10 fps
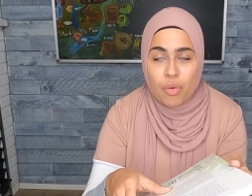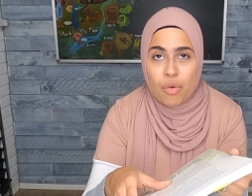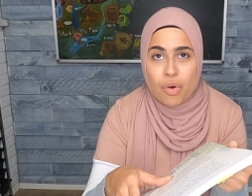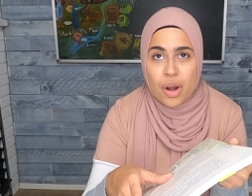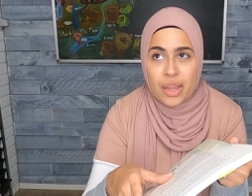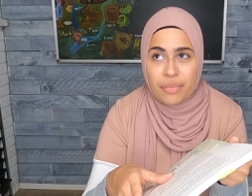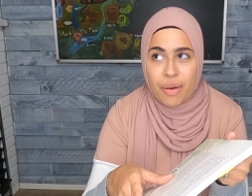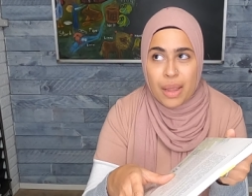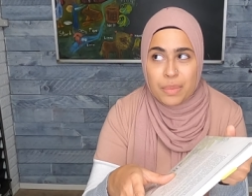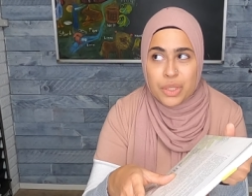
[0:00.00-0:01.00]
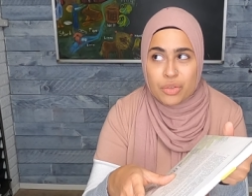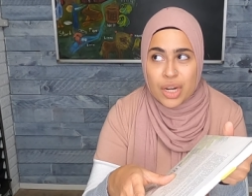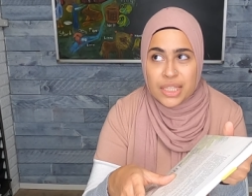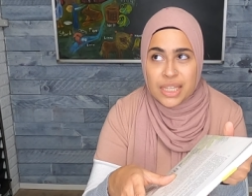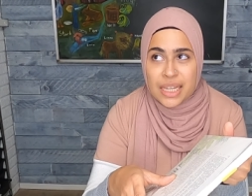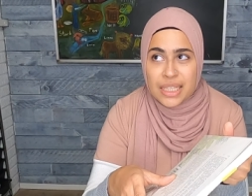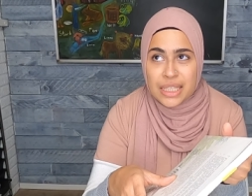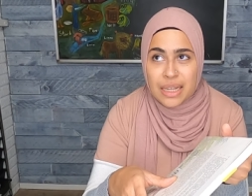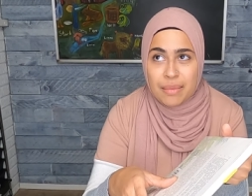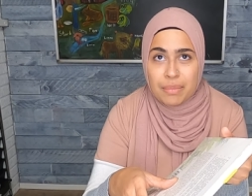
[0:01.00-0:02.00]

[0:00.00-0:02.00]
or if I'm stressing if